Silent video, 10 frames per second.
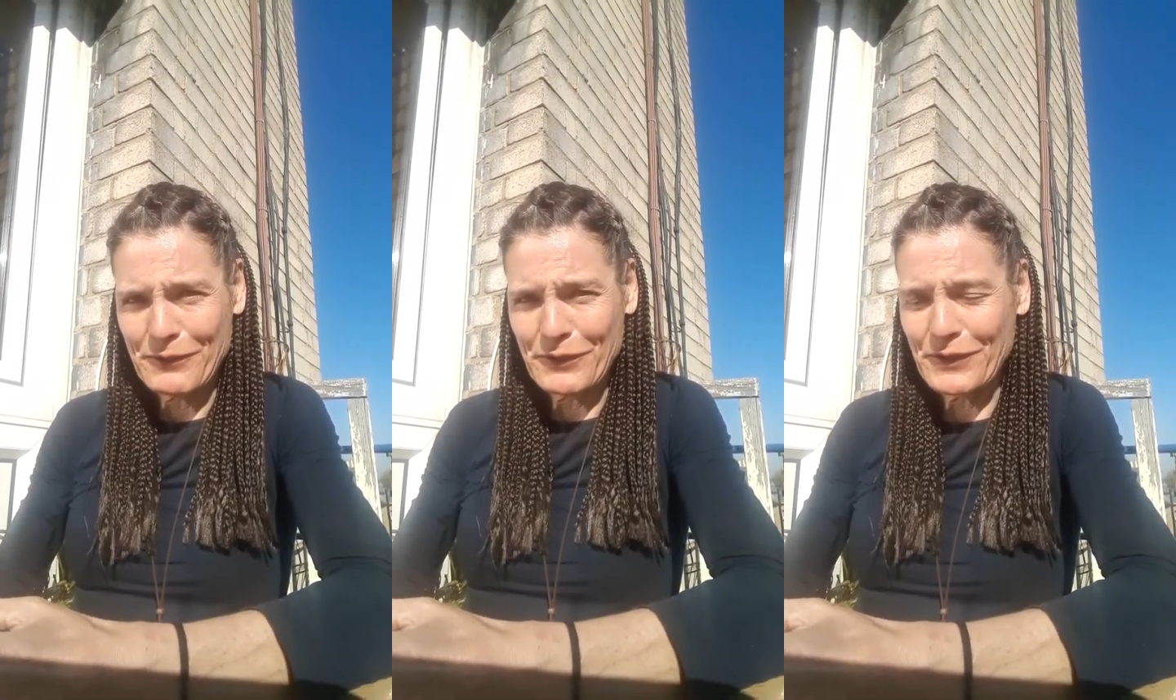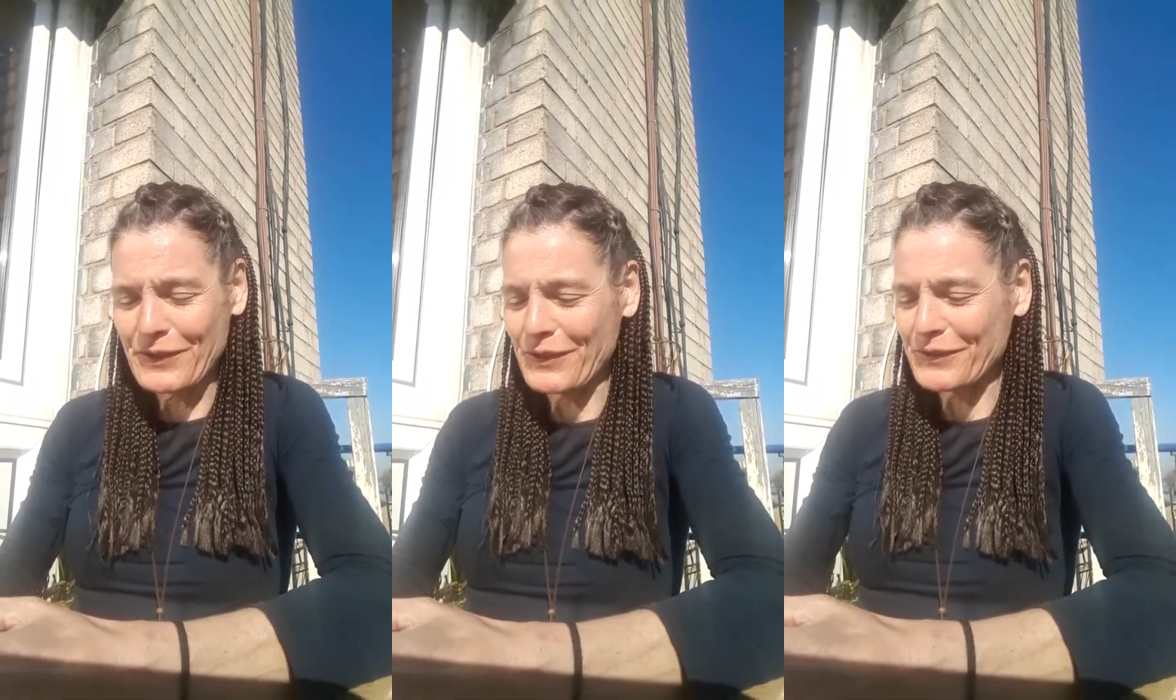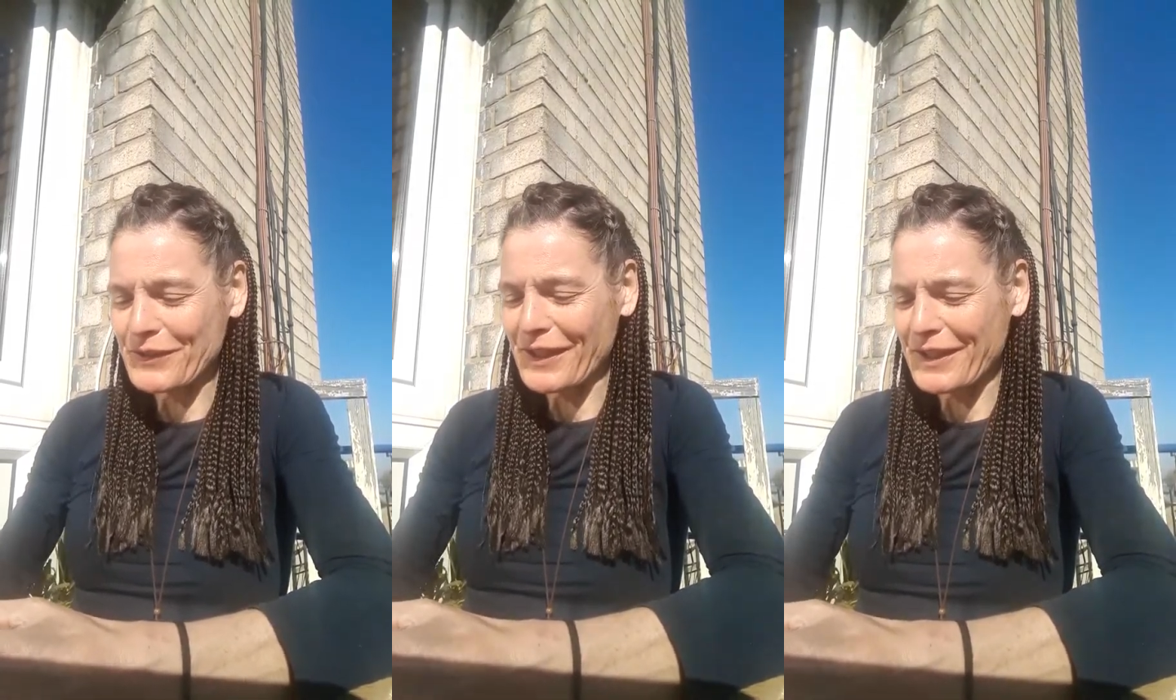for a
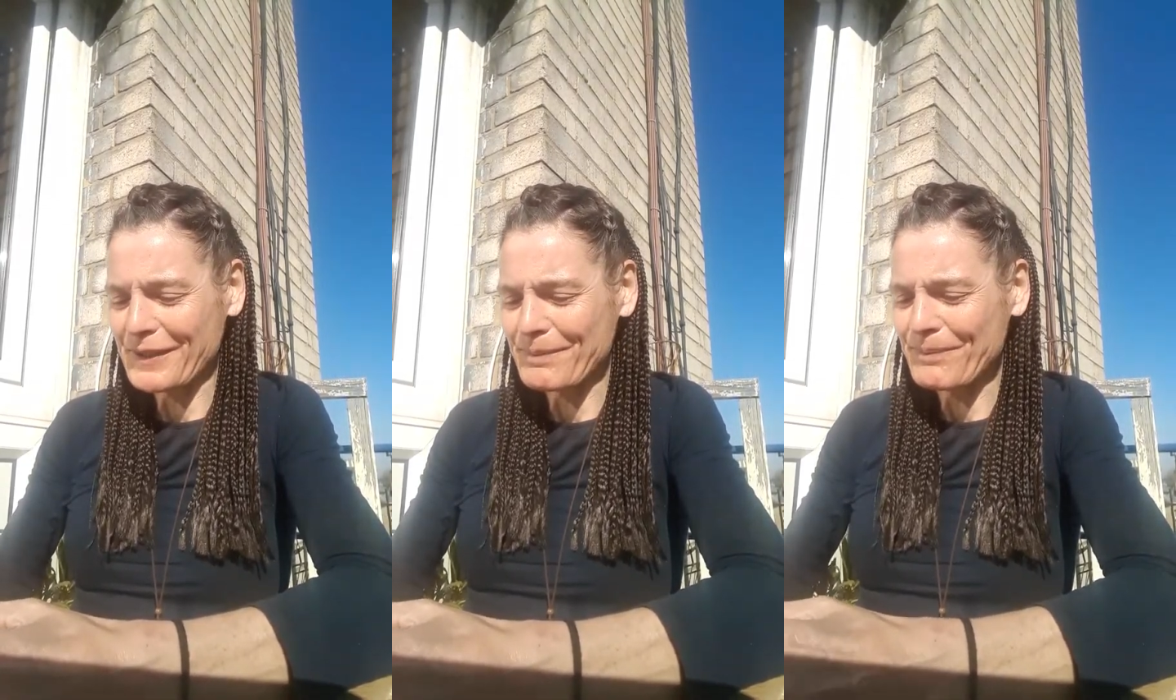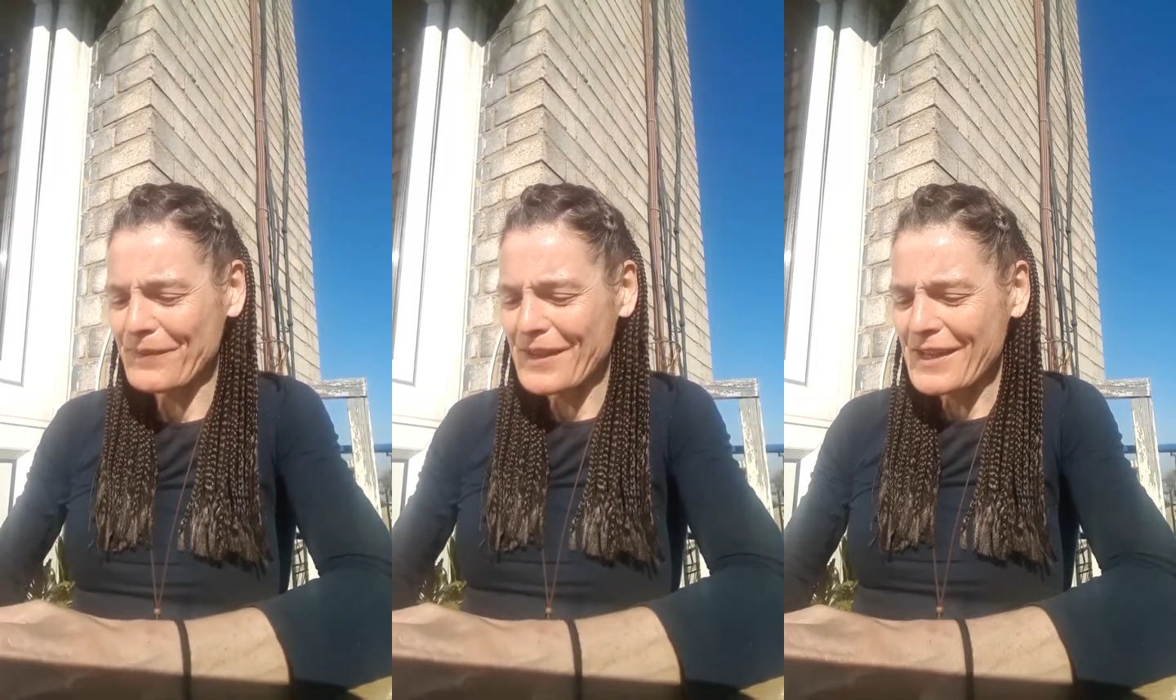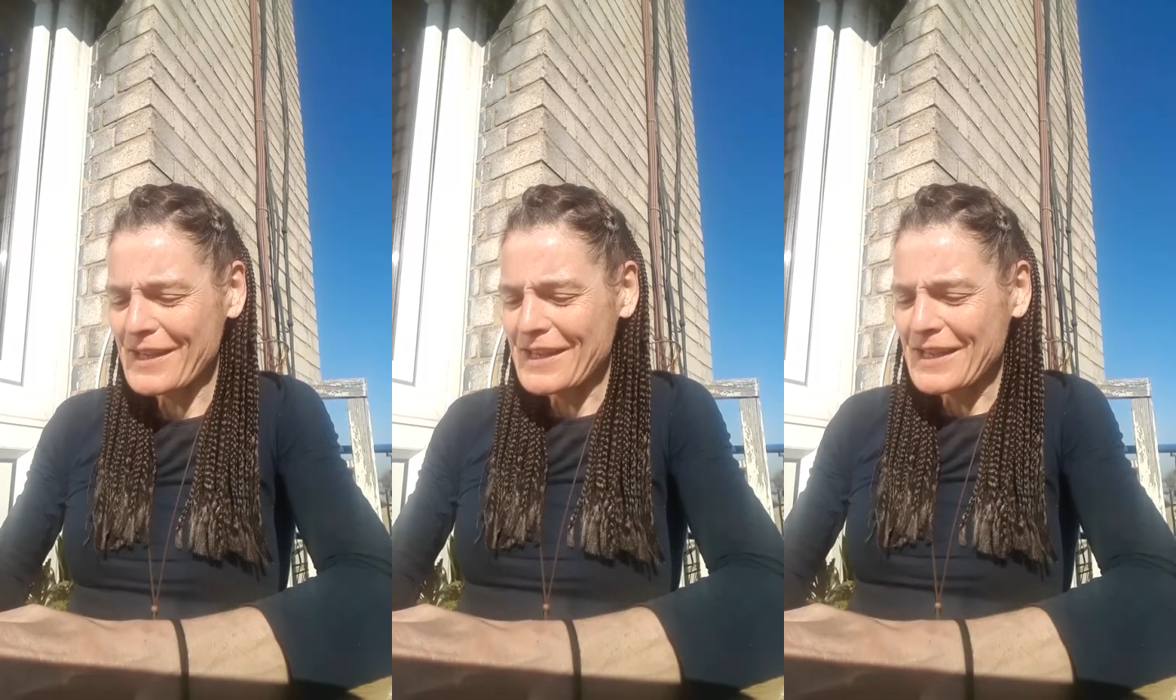long time,
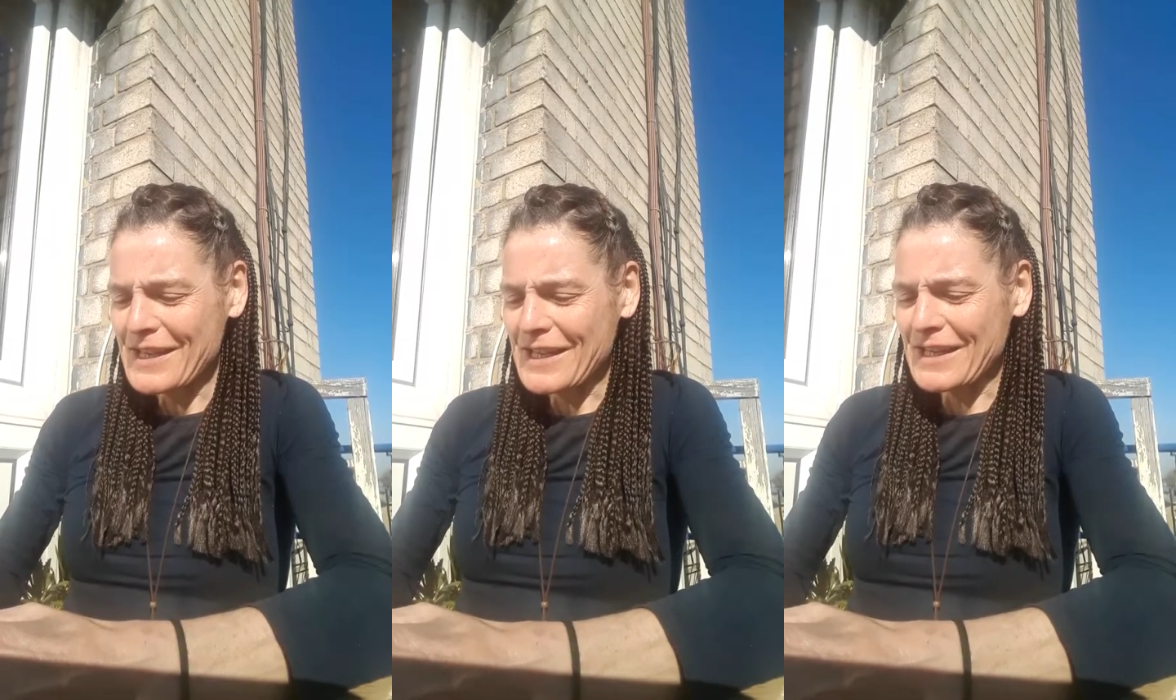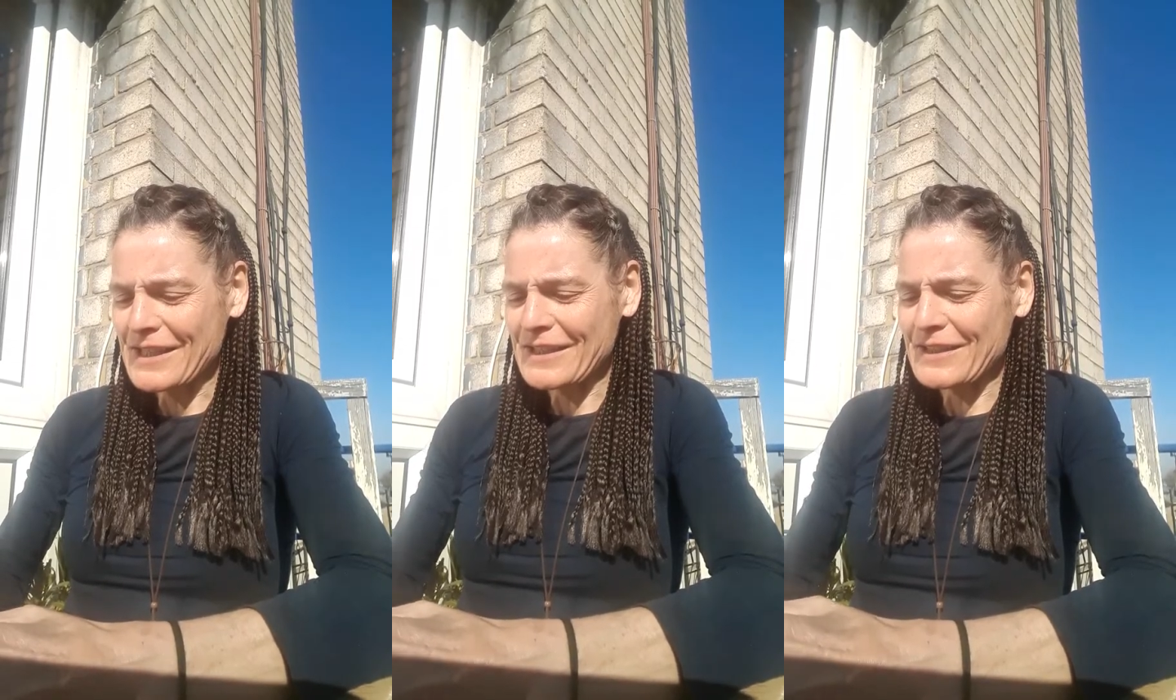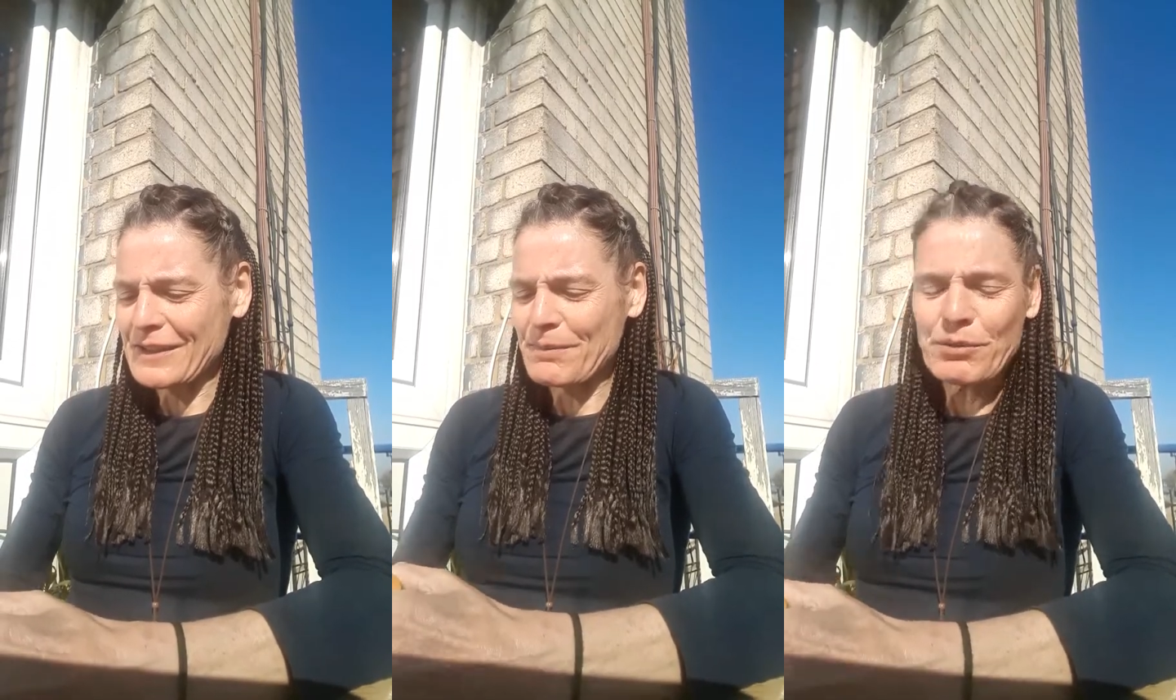
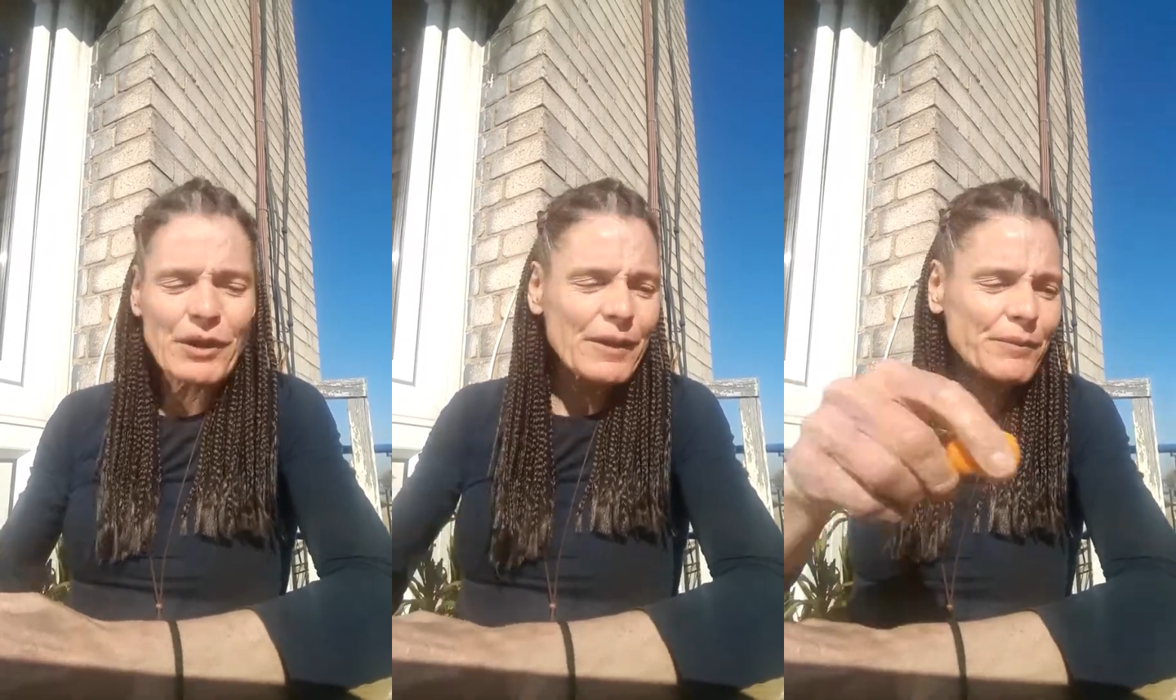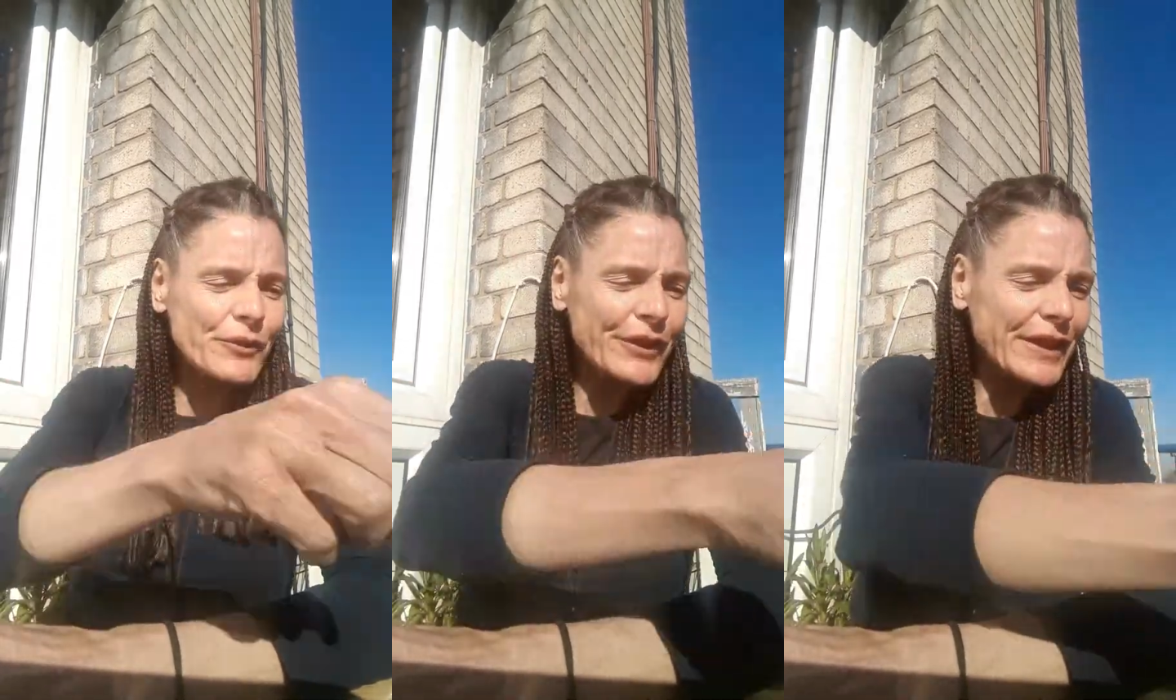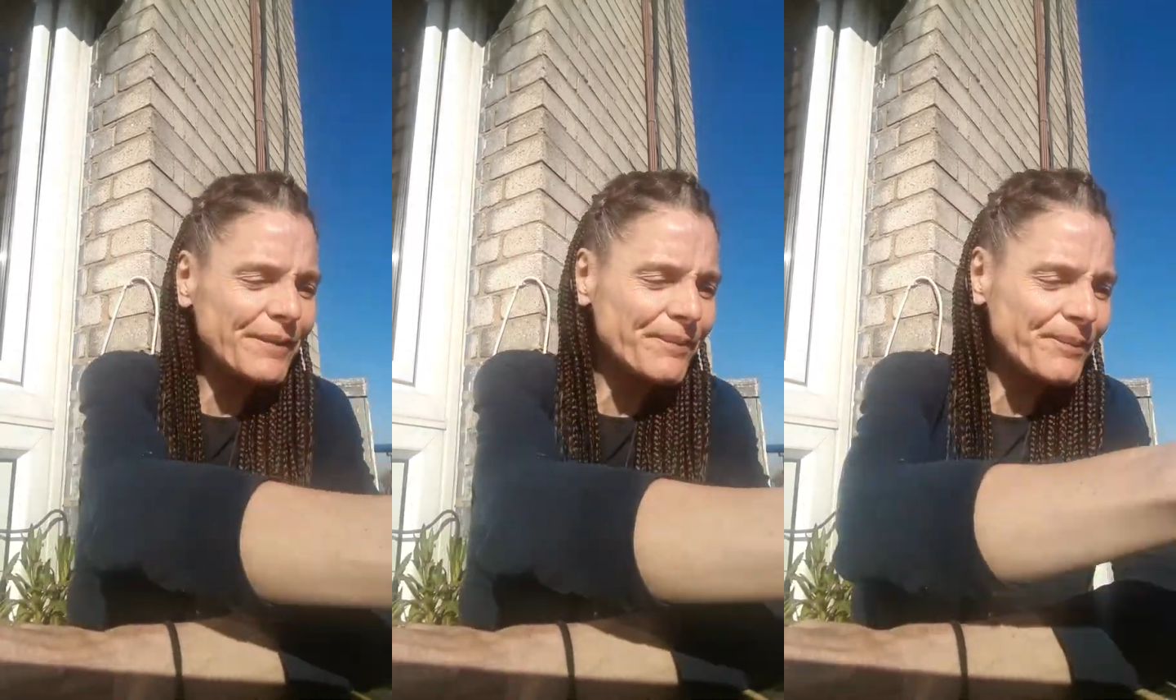and primary